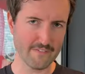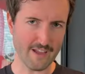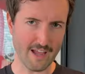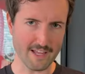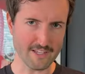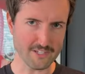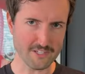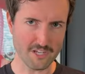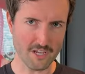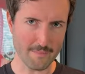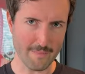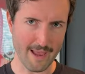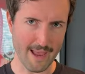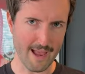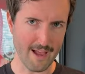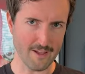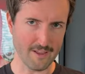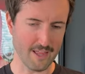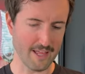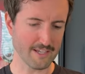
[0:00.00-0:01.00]
But they've got
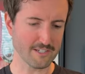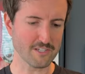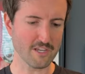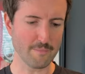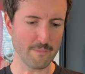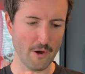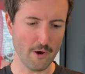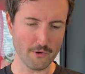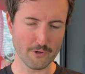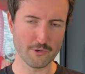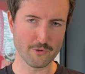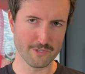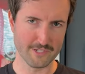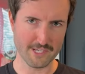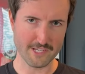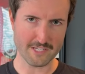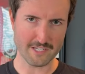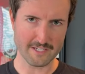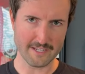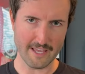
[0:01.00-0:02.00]
somehow like some
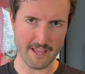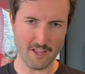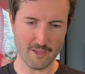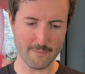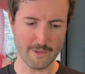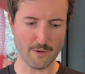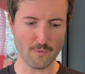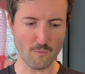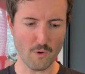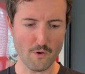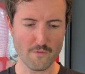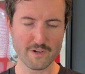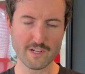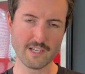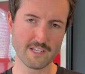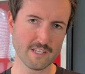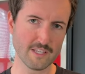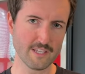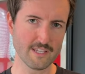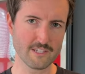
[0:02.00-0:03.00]
odor-resistant element woven
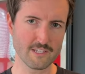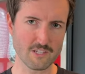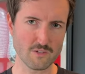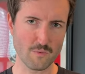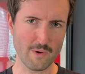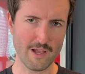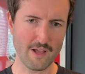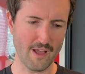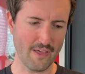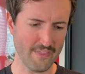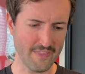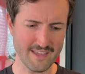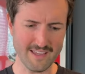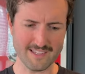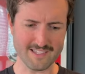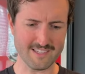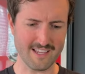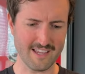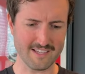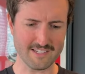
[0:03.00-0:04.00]
into these as well. I
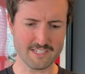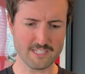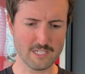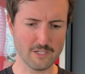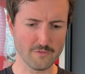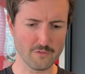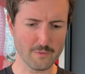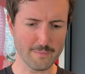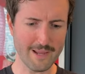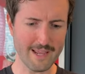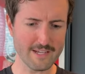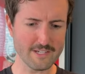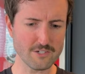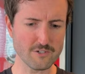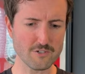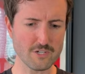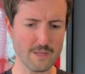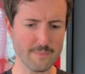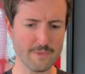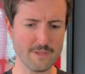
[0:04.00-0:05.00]
think it's like
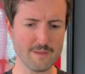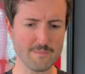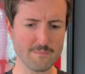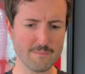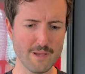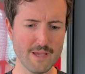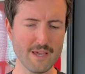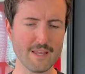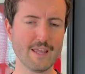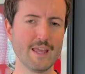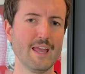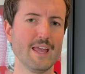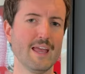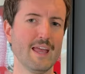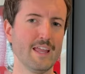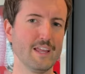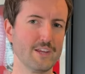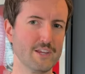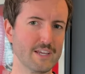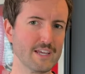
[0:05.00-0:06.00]
silver-based or something, but
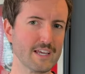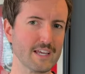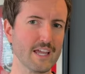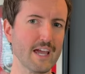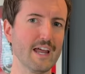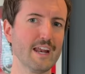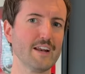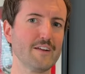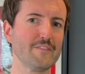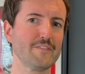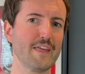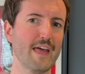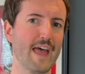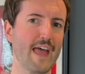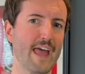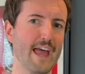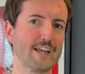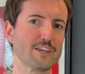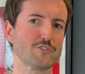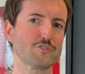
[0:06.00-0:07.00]
you get kind of
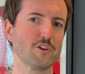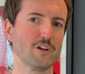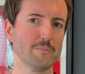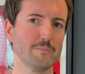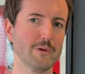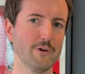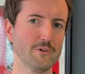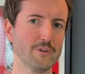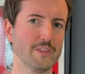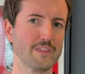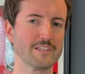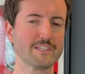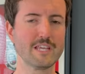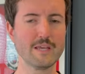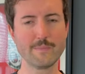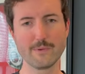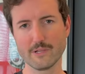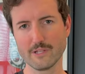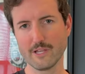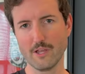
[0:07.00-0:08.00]
that extra ability that
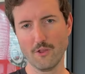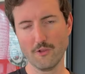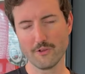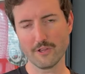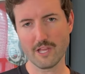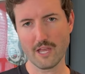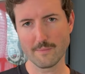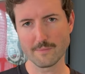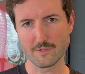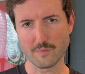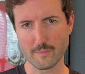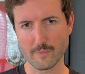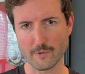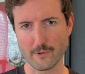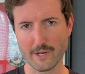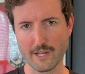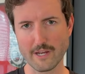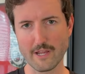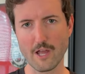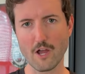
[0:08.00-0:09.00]
typically only comes with
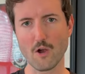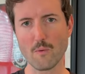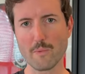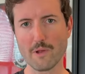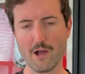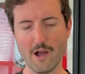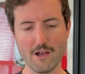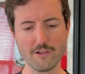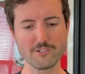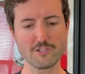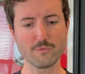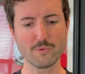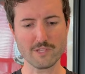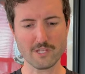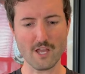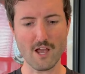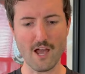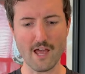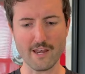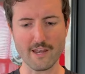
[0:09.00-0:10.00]
merino, but also
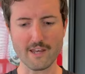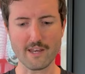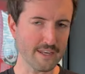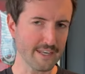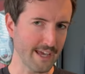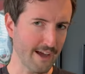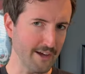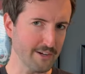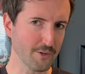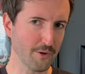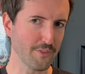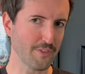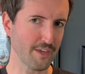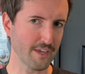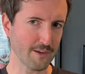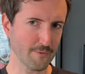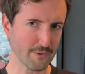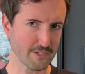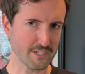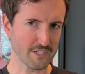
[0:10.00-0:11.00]
with cotton. Now, I don't
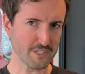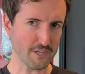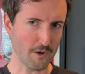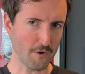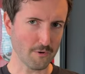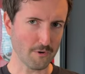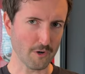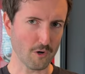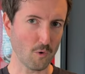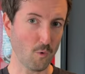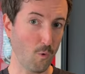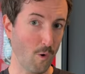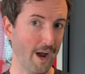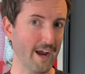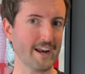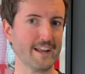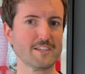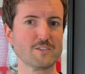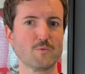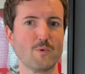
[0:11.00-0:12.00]
think it resists odor quite
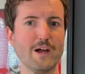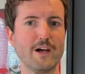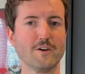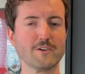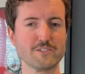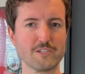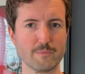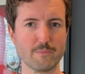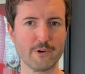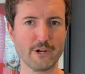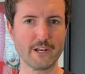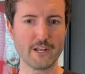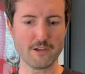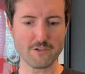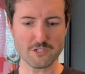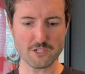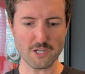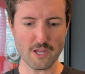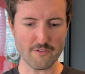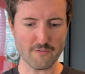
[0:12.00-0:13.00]
as well as the
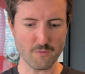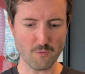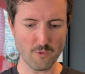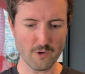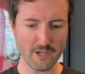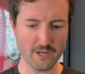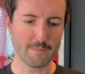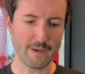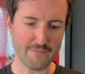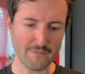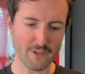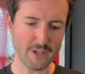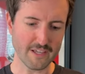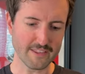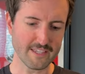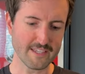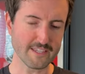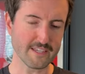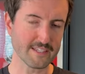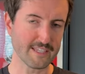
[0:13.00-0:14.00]
merino stuff would, but I feel
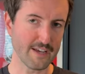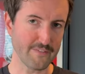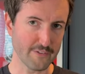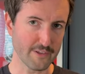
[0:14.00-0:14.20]
like these can